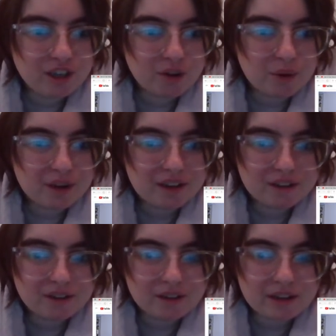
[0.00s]
Ew.
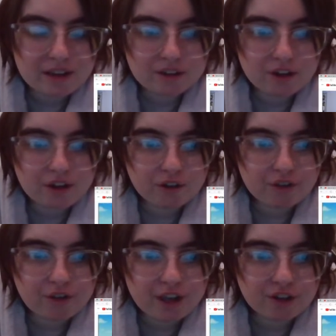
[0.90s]
That's an
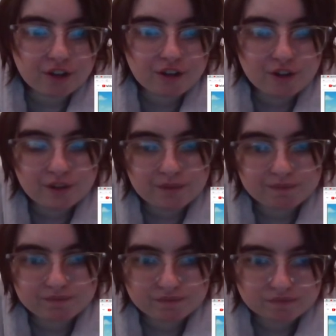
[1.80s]
ugly face.
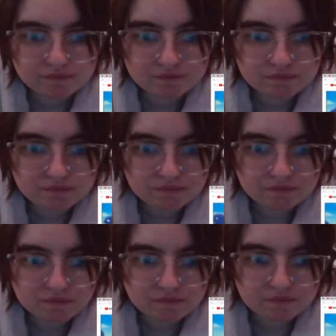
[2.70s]

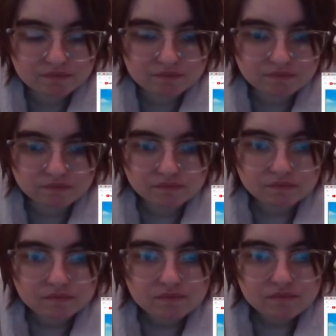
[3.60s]

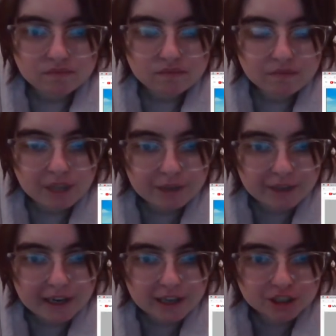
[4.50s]

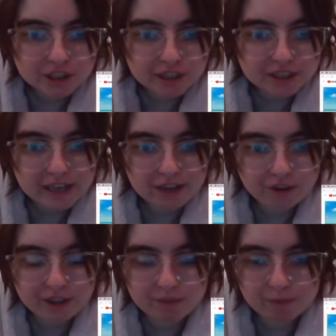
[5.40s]
My reaction
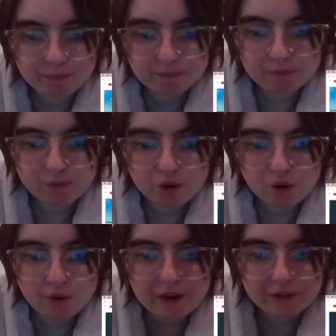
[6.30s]
exactly,
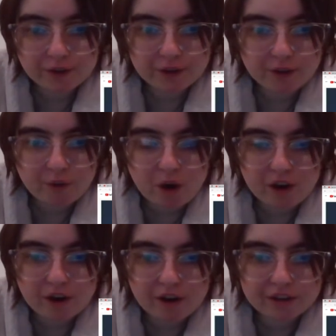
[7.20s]
whoever
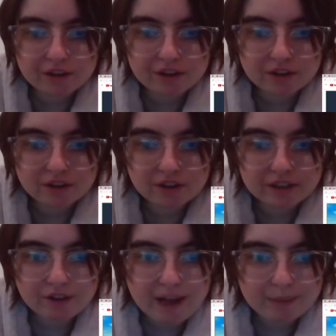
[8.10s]
you are on the
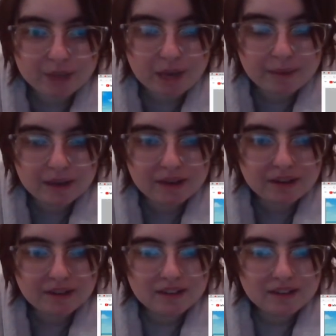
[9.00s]
laptop.